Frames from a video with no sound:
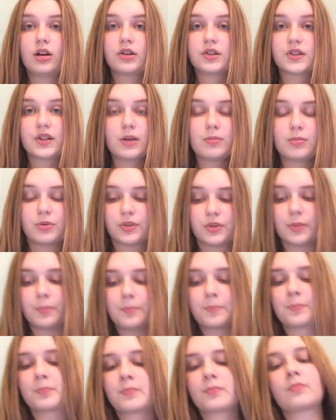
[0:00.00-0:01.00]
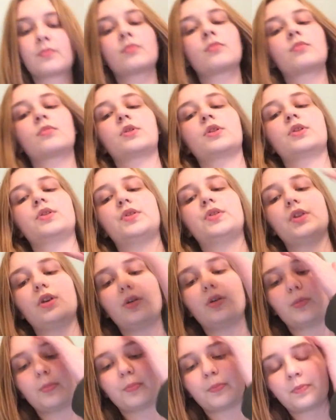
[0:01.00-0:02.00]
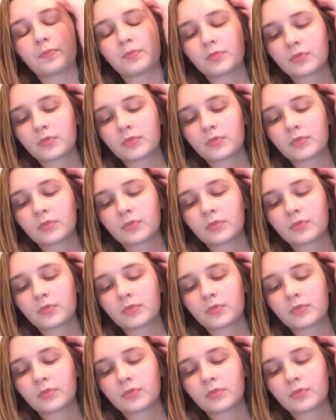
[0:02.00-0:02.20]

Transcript: disciples. So